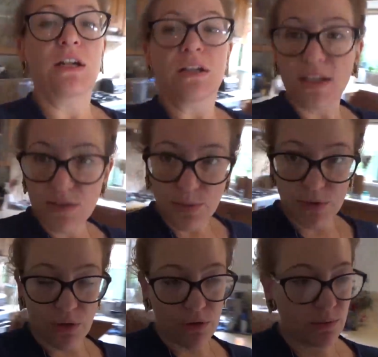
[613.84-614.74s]
Need to
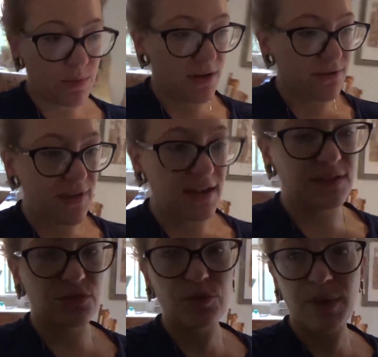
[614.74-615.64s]
put on my
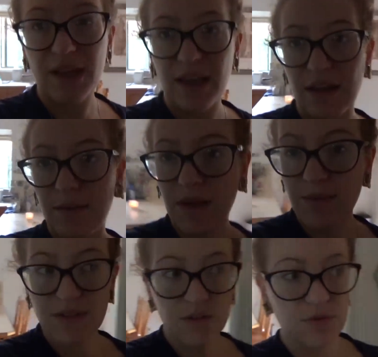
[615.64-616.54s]
face, do my hair, make
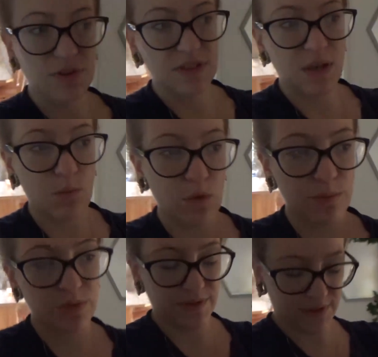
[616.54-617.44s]
myself look
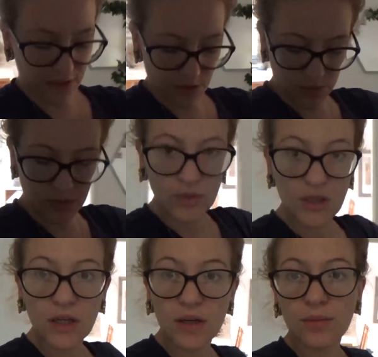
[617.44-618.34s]
somewhat presentable
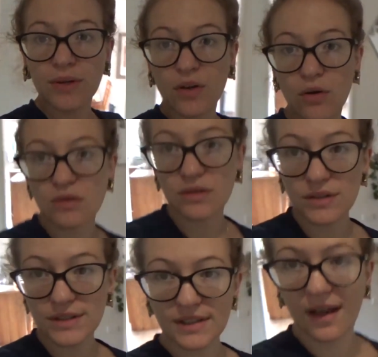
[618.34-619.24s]

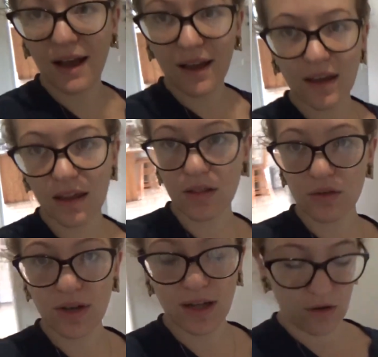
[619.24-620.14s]
because I
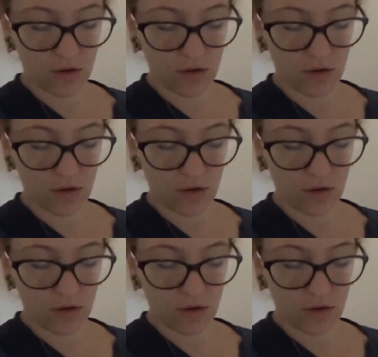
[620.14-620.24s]
look like a